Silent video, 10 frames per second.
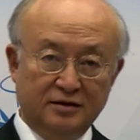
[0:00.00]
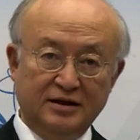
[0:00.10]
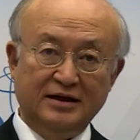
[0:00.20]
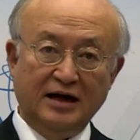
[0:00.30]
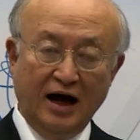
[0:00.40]

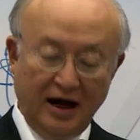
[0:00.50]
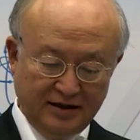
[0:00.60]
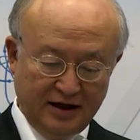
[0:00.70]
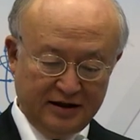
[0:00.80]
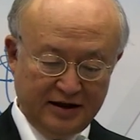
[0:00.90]
The
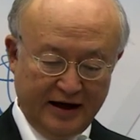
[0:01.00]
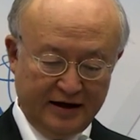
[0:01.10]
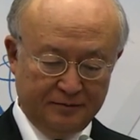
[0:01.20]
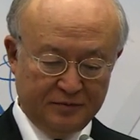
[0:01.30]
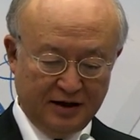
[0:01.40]

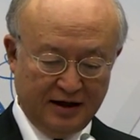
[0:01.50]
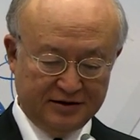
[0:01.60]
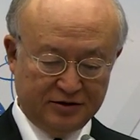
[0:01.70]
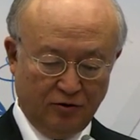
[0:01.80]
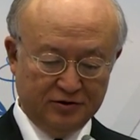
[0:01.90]
IAEA
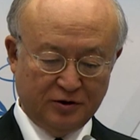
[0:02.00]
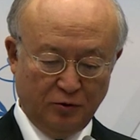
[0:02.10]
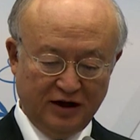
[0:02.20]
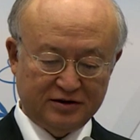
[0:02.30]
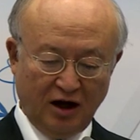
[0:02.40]
has
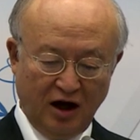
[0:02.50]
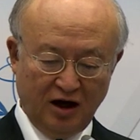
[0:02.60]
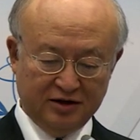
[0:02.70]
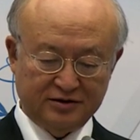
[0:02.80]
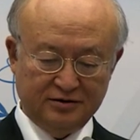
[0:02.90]
also worked
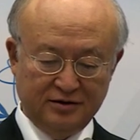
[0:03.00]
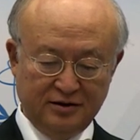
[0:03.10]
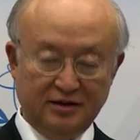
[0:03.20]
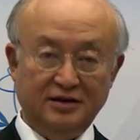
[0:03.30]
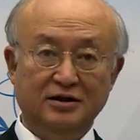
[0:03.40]
hard
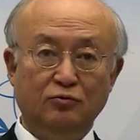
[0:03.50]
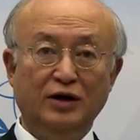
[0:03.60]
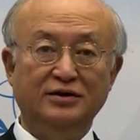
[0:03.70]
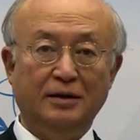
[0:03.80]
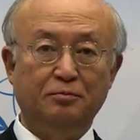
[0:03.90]
in the
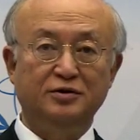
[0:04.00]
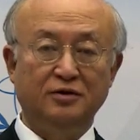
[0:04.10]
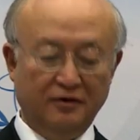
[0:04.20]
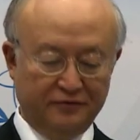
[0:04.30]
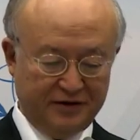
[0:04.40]
run-up
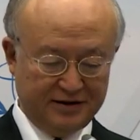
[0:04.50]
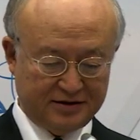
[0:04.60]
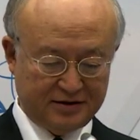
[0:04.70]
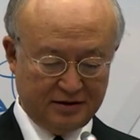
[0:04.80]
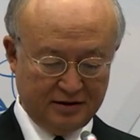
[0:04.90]
of
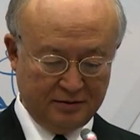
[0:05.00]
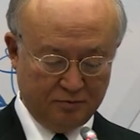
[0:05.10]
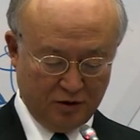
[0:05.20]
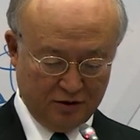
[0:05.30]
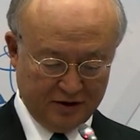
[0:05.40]
this
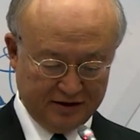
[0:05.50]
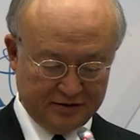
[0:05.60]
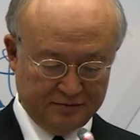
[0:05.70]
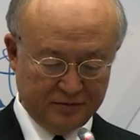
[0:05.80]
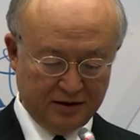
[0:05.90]

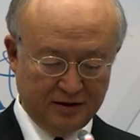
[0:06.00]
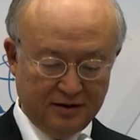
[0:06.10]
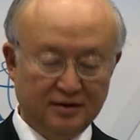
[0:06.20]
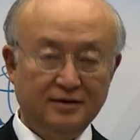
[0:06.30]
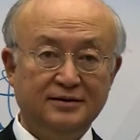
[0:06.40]
moment.
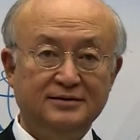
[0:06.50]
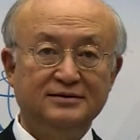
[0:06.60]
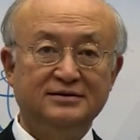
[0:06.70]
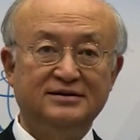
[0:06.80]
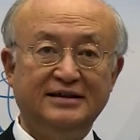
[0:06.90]

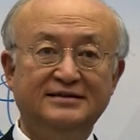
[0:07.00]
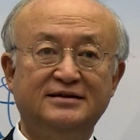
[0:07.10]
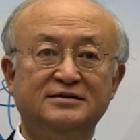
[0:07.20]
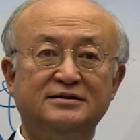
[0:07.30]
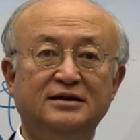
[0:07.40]

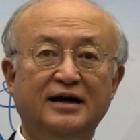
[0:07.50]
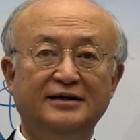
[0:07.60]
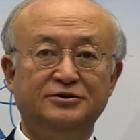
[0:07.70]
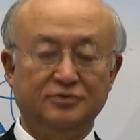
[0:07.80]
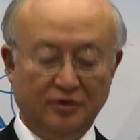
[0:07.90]
Since
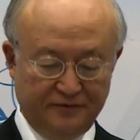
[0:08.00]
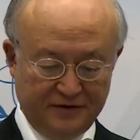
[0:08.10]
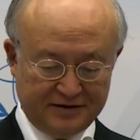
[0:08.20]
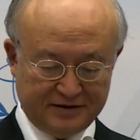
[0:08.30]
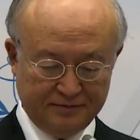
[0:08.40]
I took
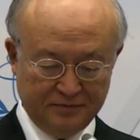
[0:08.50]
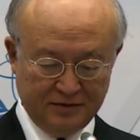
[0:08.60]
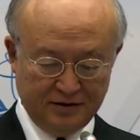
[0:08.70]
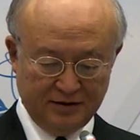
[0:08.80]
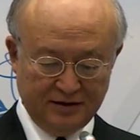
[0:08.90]
office,
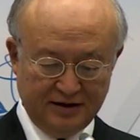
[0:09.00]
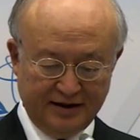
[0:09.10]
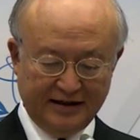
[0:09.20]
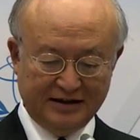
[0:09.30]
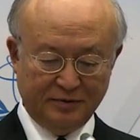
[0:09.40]

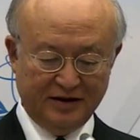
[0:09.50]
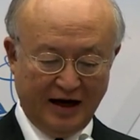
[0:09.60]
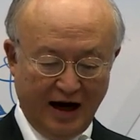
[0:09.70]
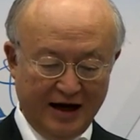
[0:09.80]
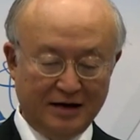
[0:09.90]
it has been a
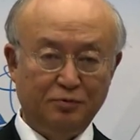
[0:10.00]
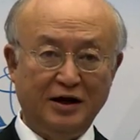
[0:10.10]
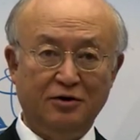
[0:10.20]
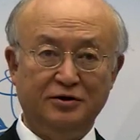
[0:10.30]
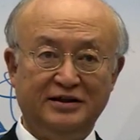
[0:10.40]
high
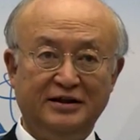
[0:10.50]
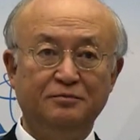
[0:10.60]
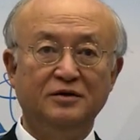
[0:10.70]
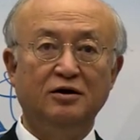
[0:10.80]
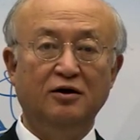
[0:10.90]

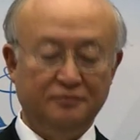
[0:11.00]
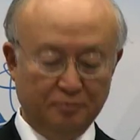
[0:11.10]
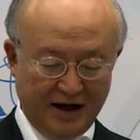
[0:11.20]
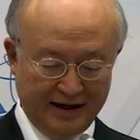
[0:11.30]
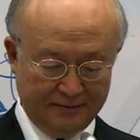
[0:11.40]
priority of
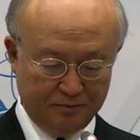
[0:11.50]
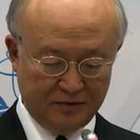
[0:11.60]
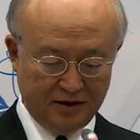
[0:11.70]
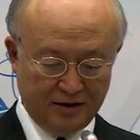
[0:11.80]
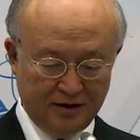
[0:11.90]
mine
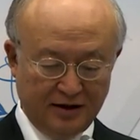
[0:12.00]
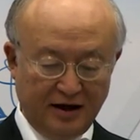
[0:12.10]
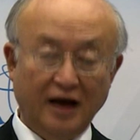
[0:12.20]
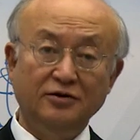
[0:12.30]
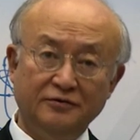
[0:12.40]

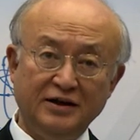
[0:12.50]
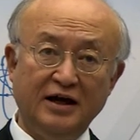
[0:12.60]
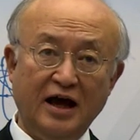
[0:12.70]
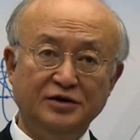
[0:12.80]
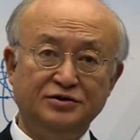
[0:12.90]
and of
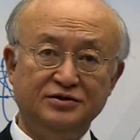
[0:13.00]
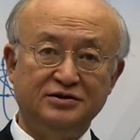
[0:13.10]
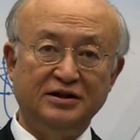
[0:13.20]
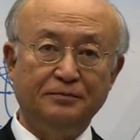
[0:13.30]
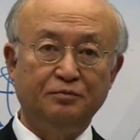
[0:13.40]
the
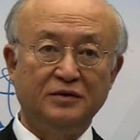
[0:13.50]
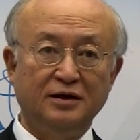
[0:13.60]
agency